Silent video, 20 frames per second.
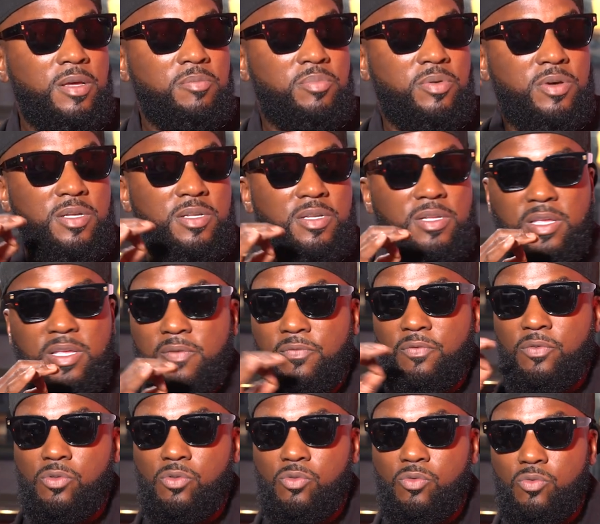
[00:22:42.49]
But
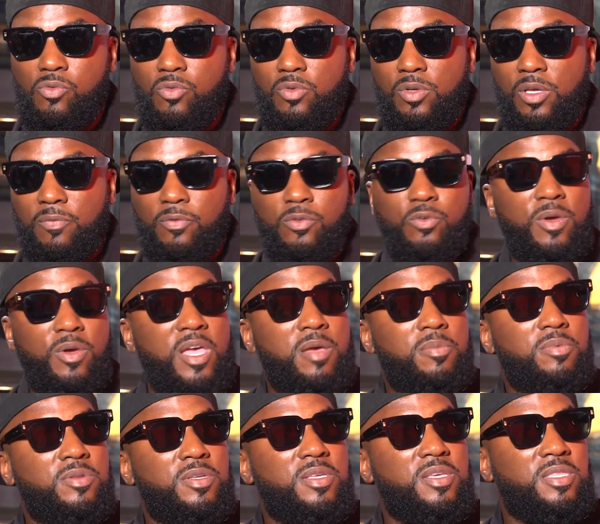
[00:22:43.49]
if you if you're
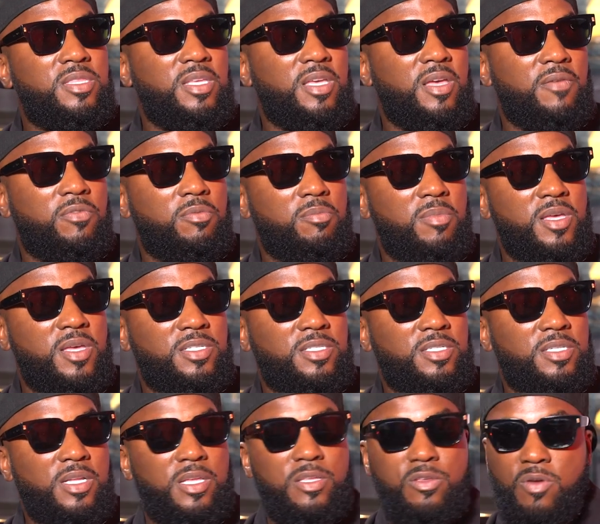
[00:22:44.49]
able to get the
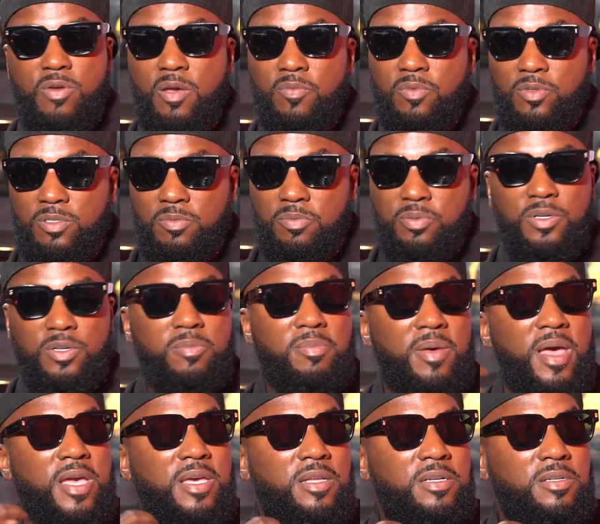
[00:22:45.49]
information and you're able to put it
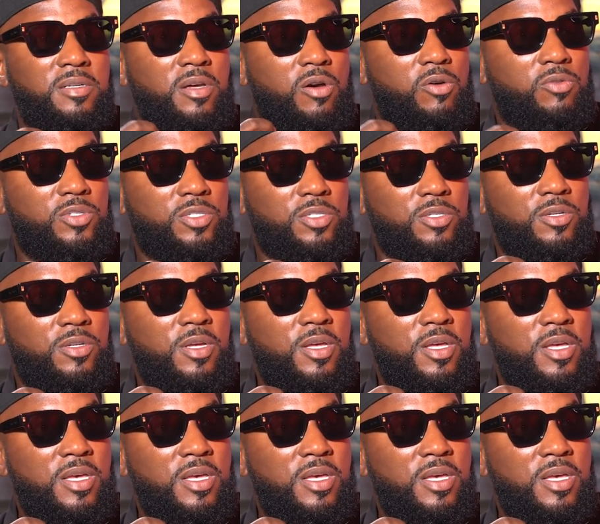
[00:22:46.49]
back in the culture